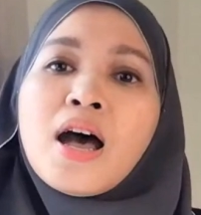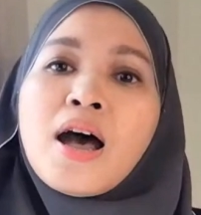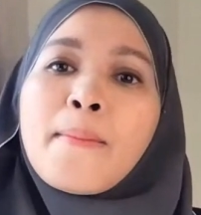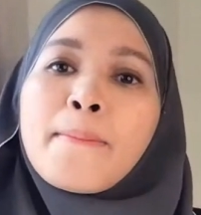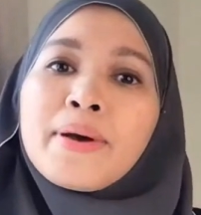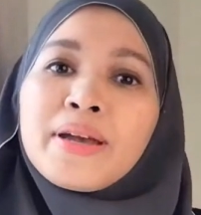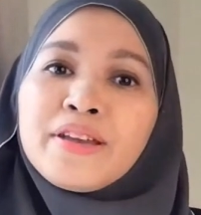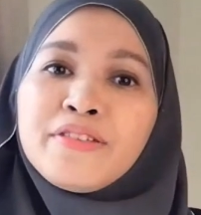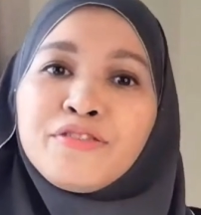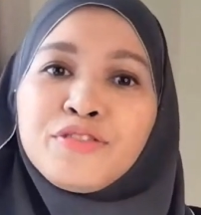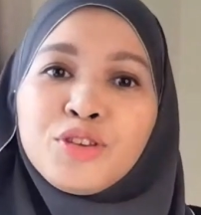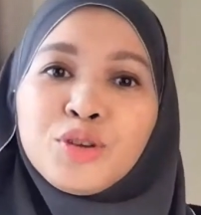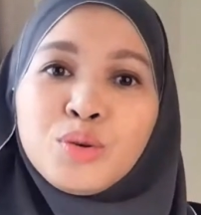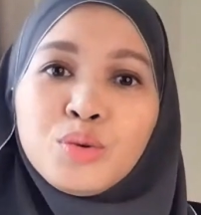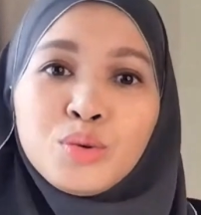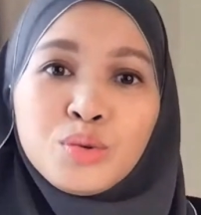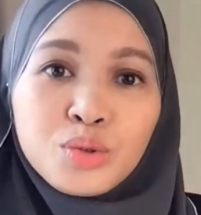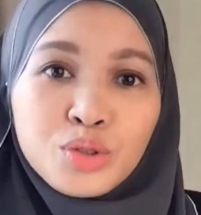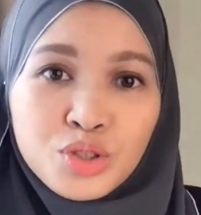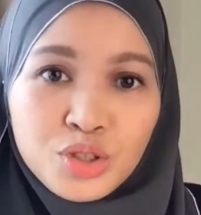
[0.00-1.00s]
But if
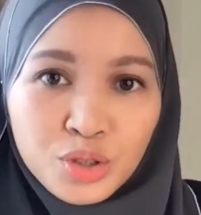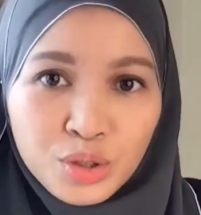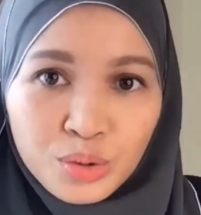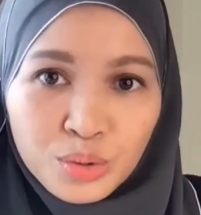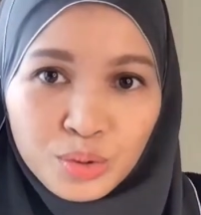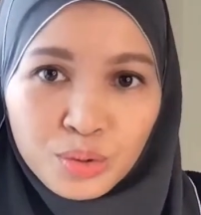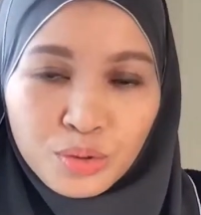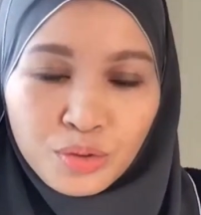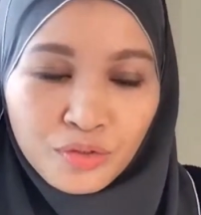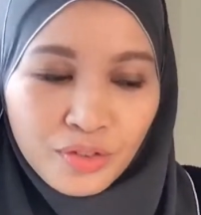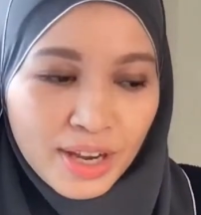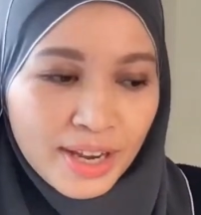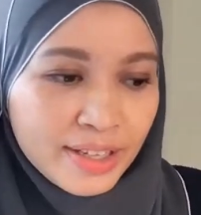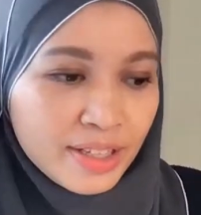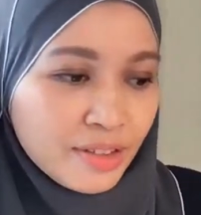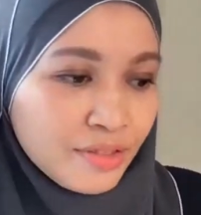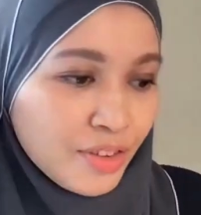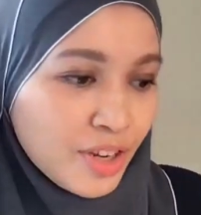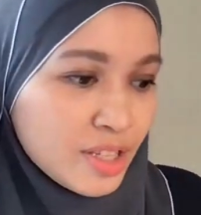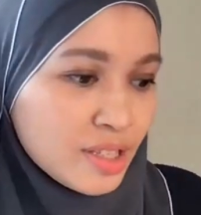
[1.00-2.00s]
you do find
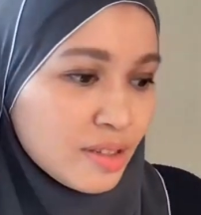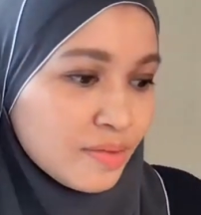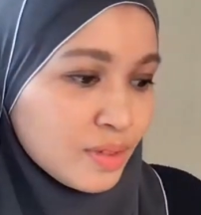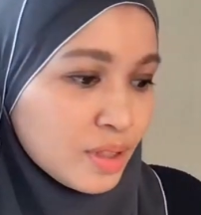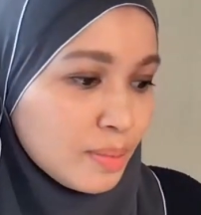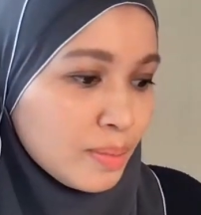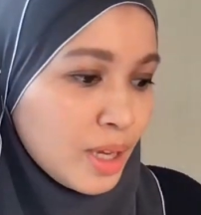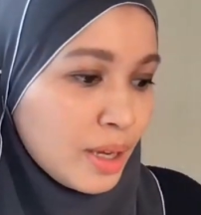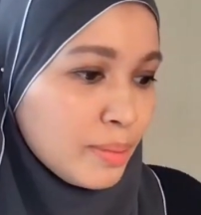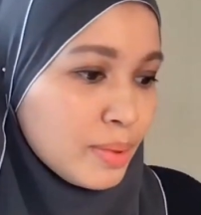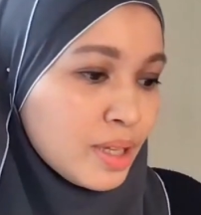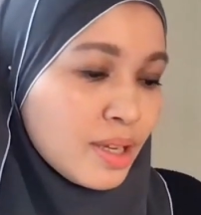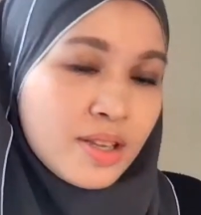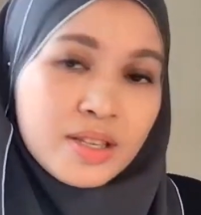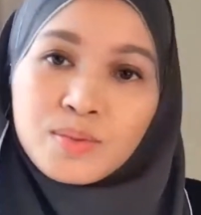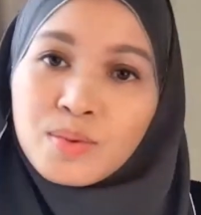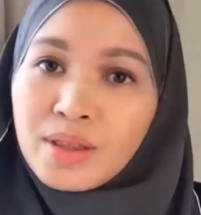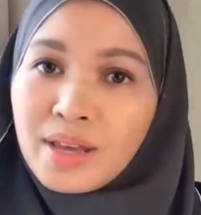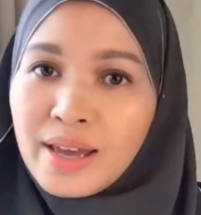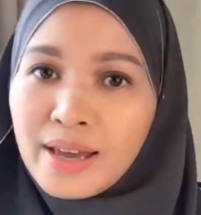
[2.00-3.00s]
a phrasal verb that begins
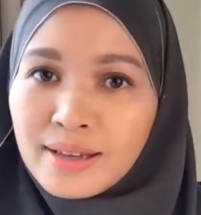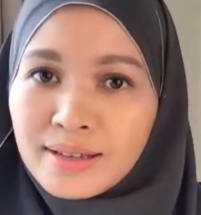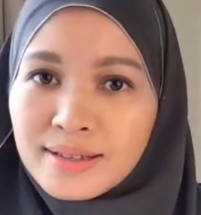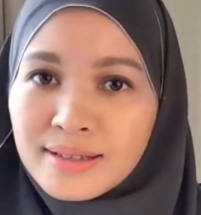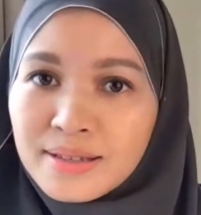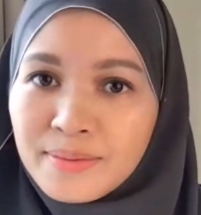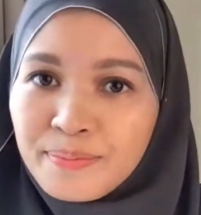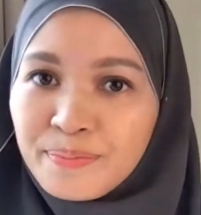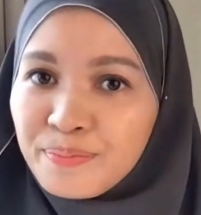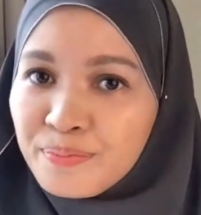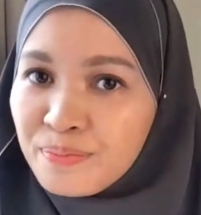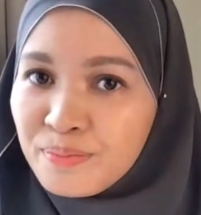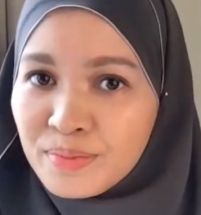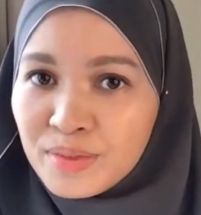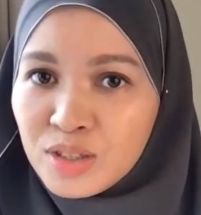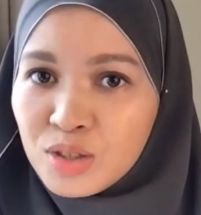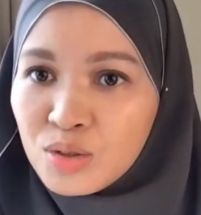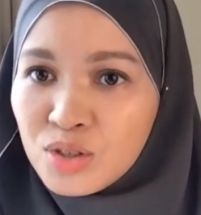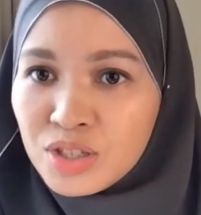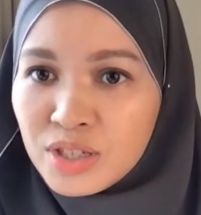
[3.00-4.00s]
with X,
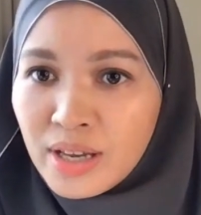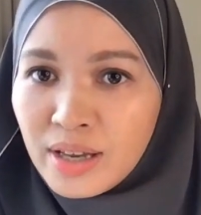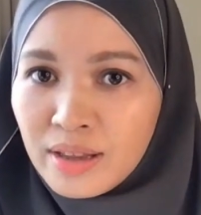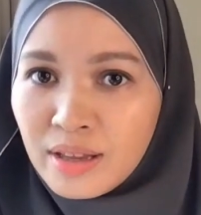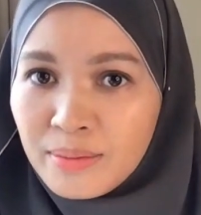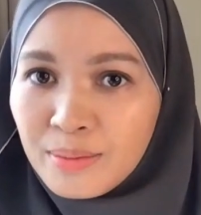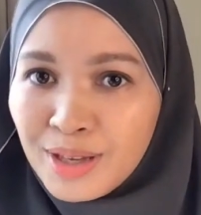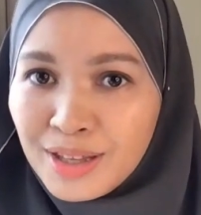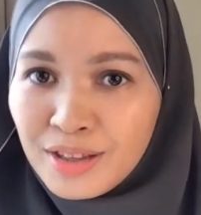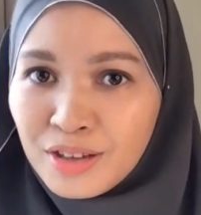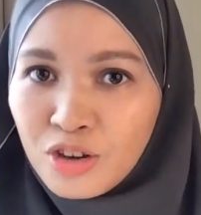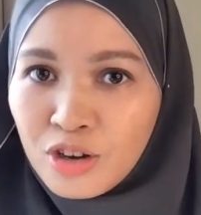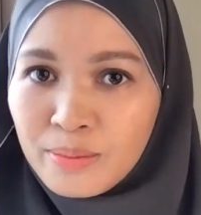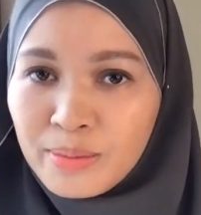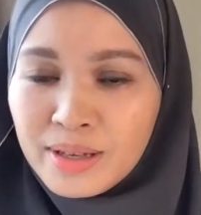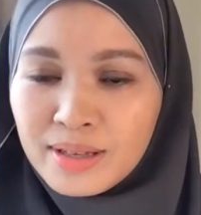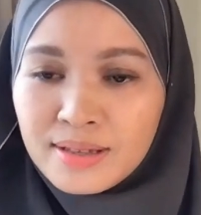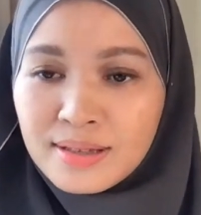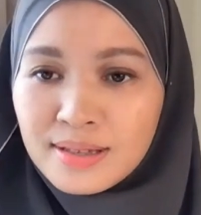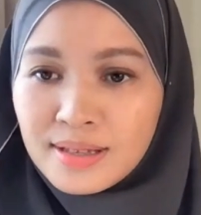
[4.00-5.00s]
do share them in the
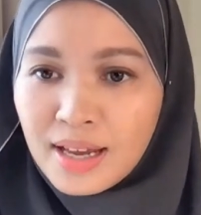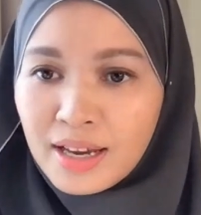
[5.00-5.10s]
comments.